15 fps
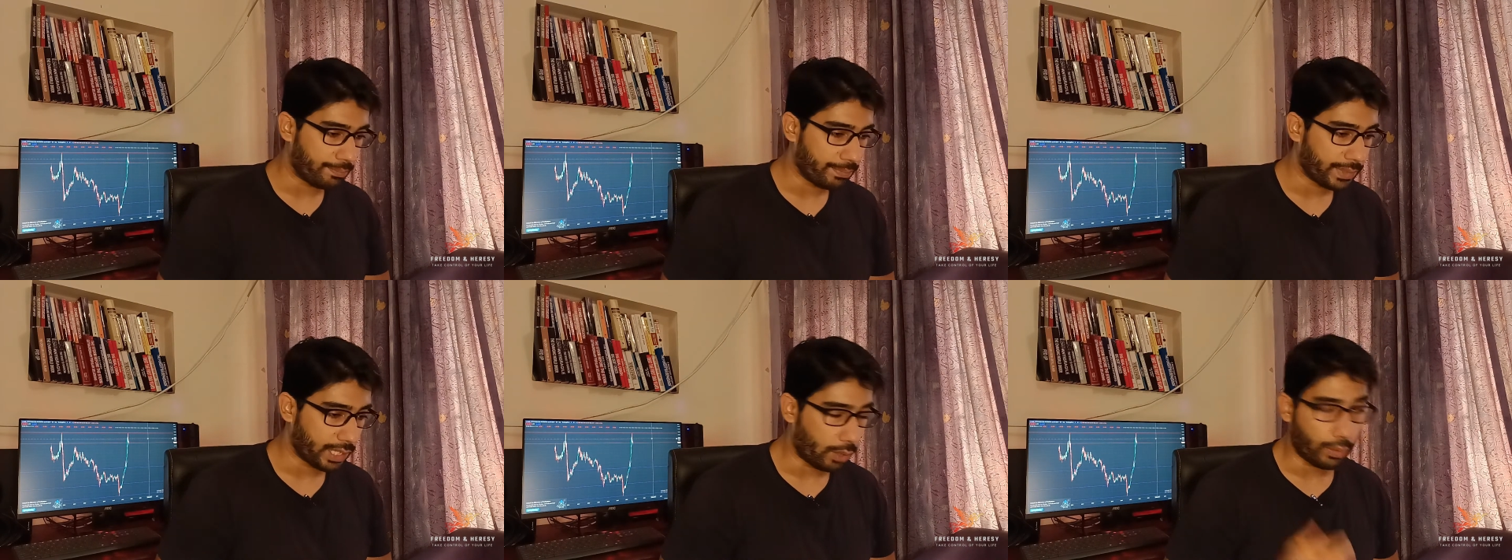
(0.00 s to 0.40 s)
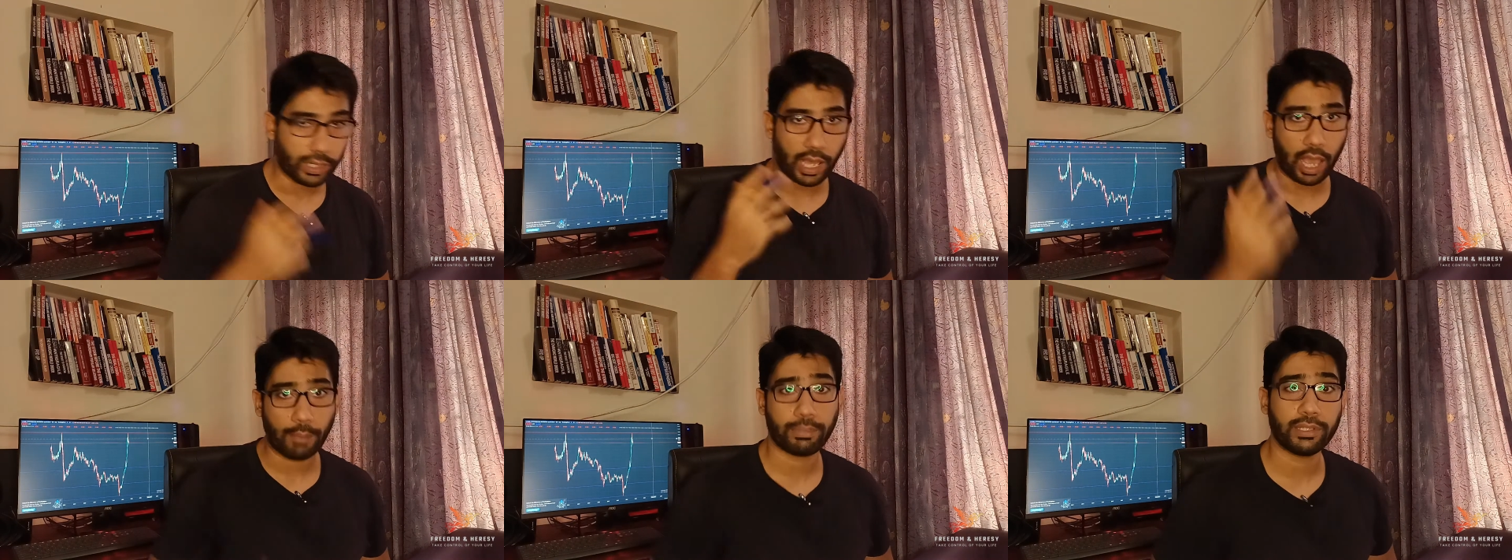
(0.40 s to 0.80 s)
Now, what
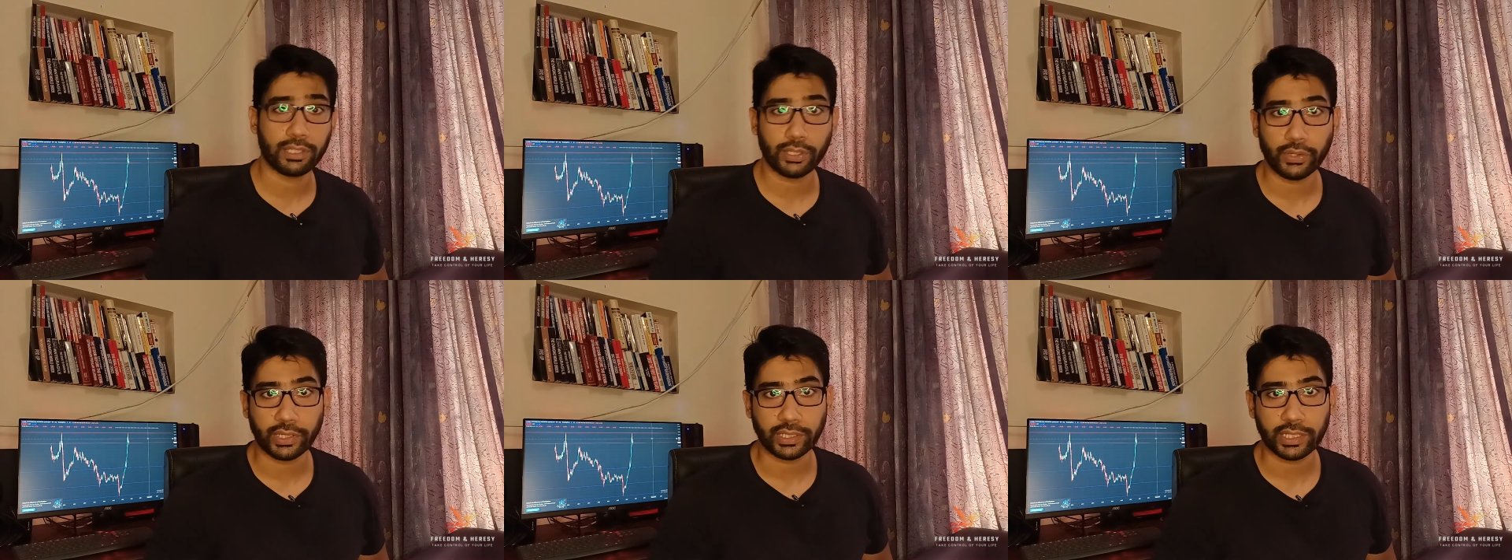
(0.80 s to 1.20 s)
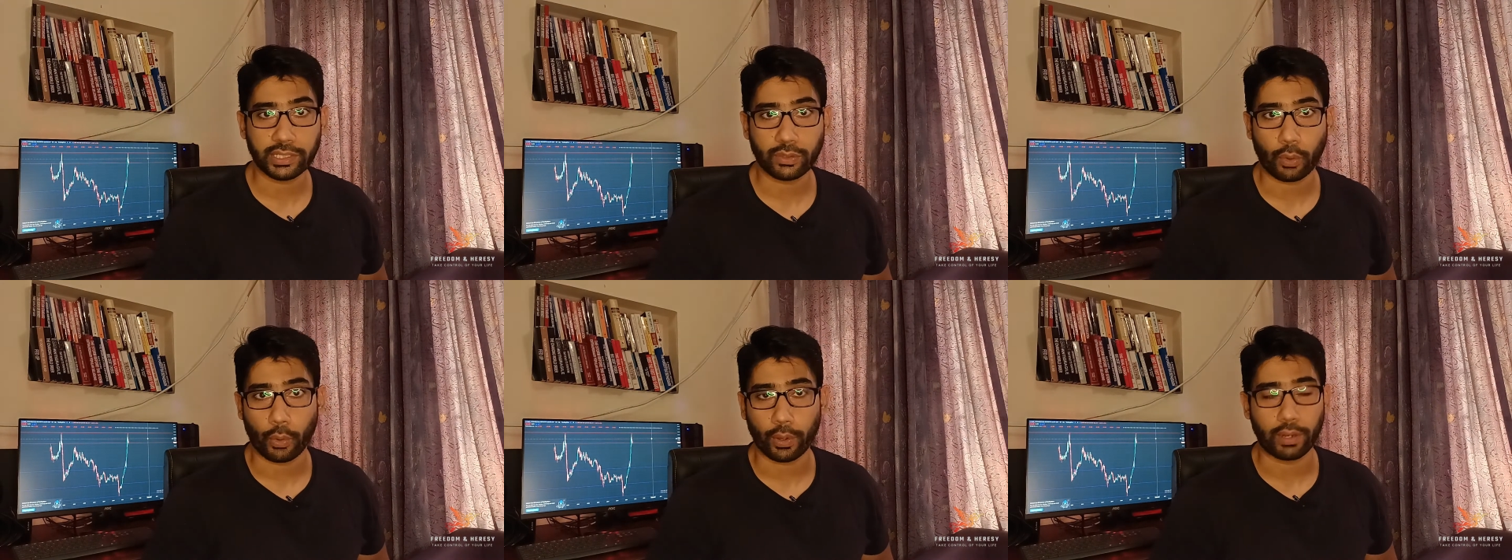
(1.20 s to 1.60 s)
happened during this
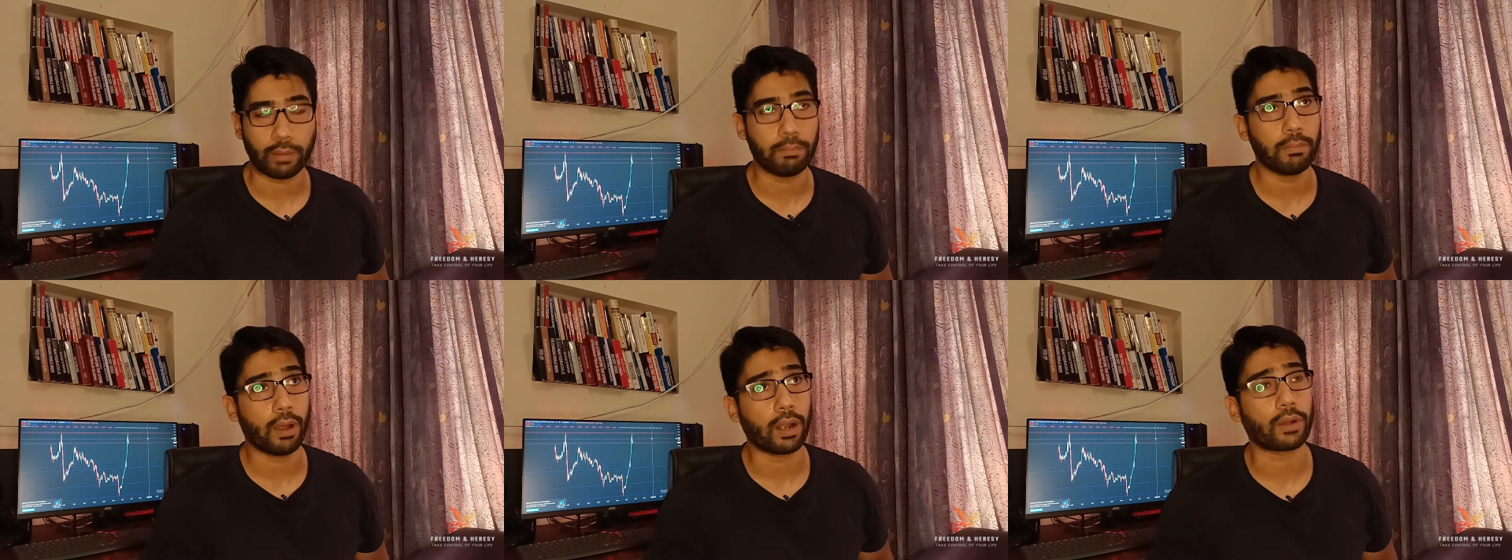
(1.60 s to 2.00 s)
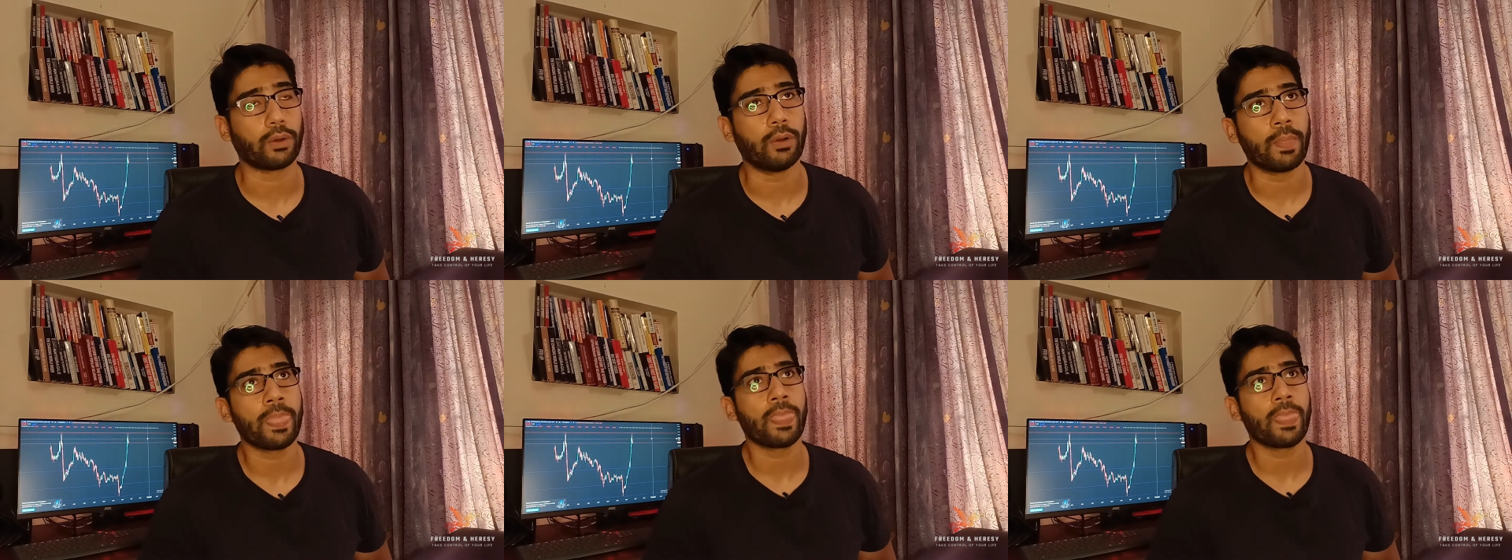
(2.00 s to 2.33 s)
oil embargo?